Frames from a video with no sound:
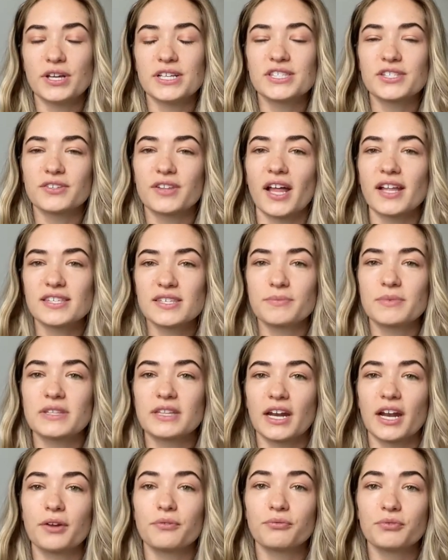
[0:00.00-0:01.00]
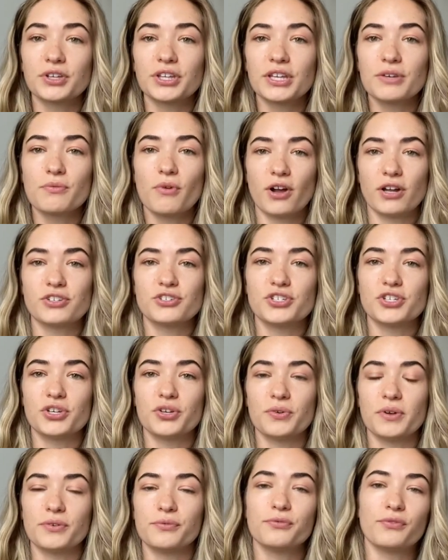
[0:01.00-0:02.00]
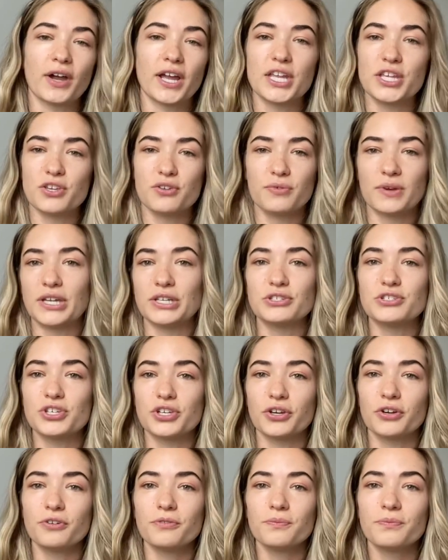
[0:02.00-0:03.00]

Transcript: And so that's something that I really want to invite you into.